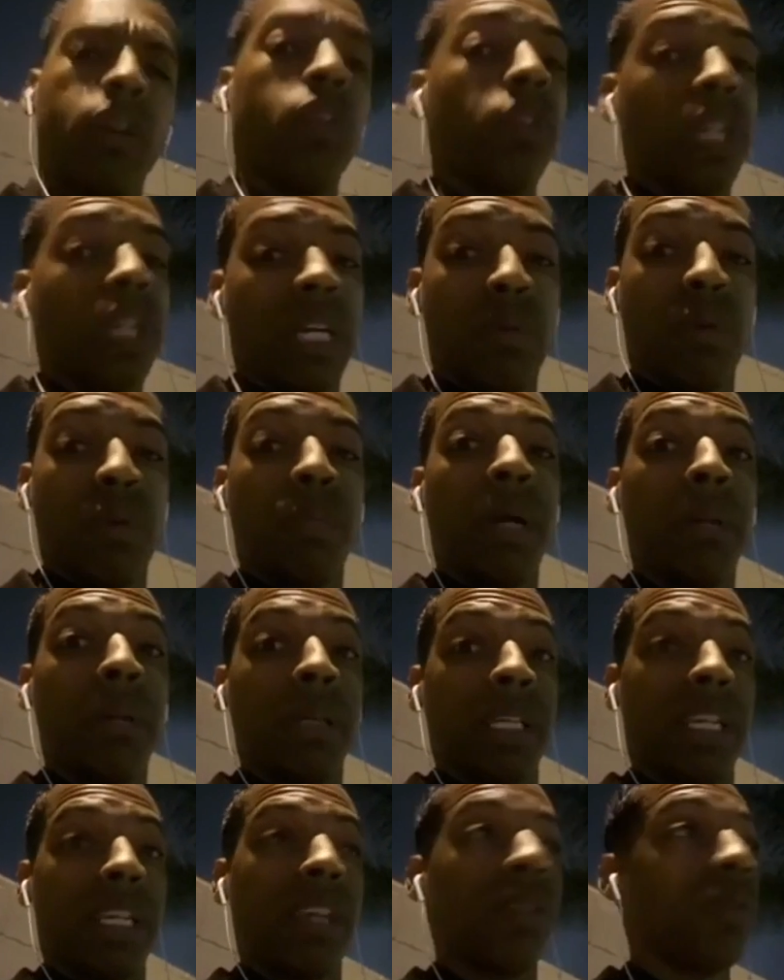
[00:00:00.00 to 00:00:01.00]

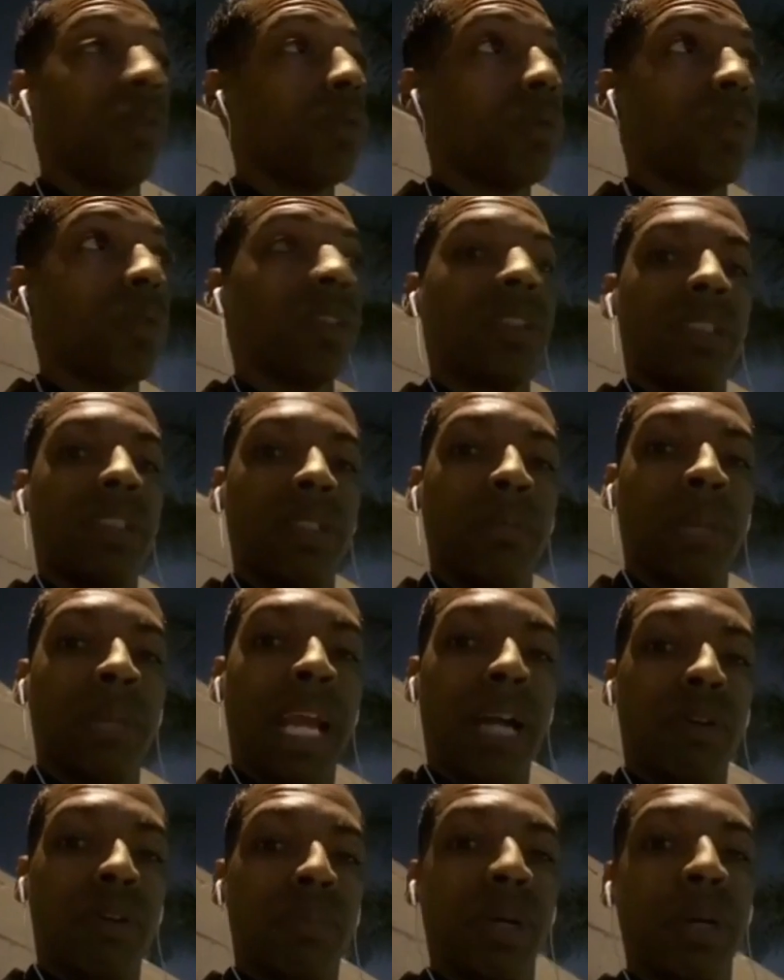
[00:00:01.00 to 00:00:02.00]
Republican. Oh, the black
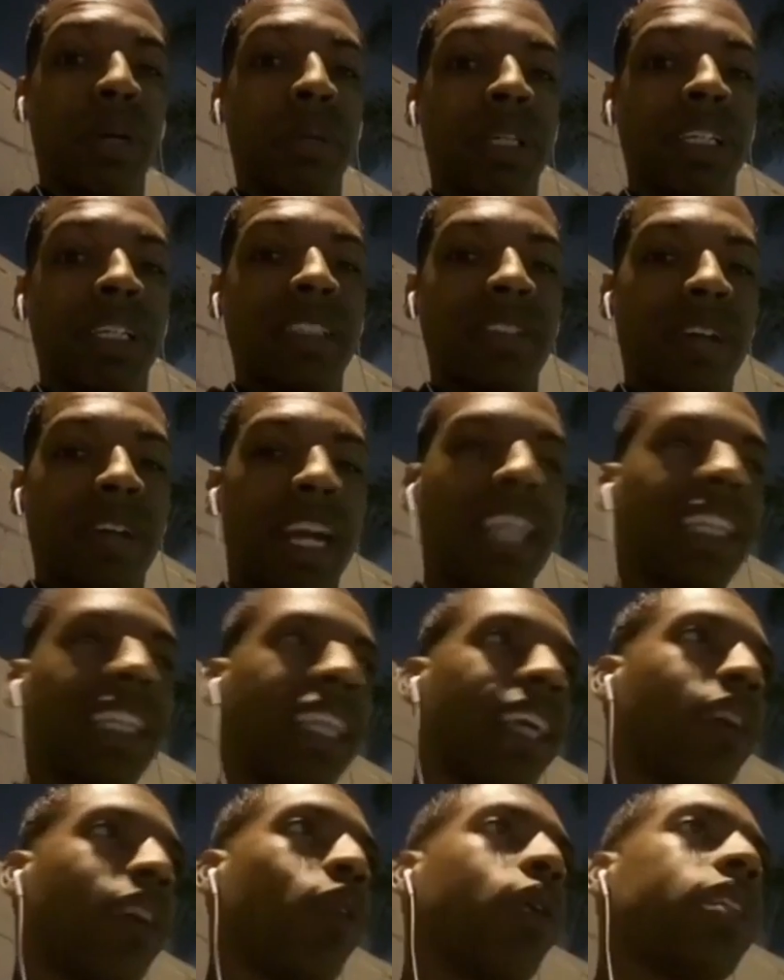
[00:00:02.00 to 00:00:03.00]
Republicans, right? They
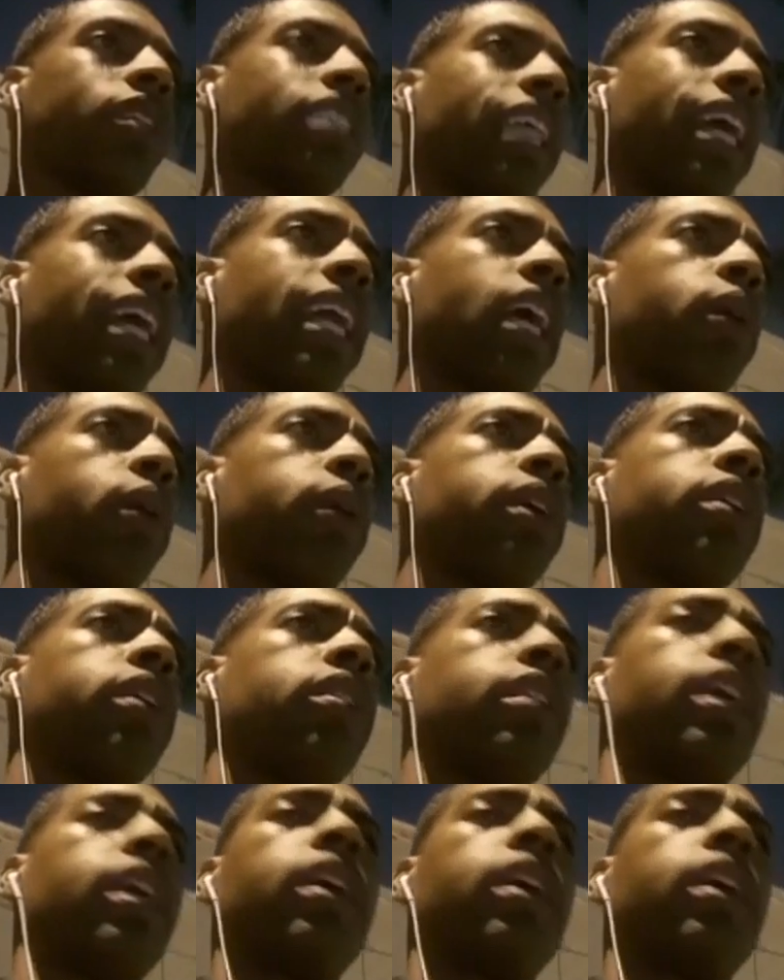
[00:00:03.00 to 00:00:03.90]
go into that area and